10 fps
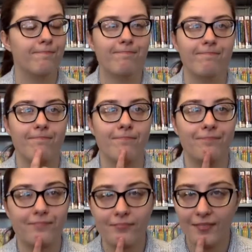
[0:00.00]

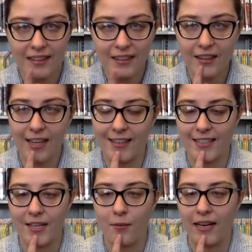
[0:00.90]
Let's
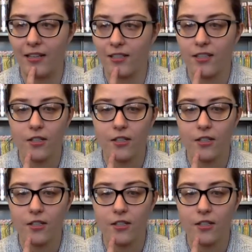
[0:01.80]
see what else.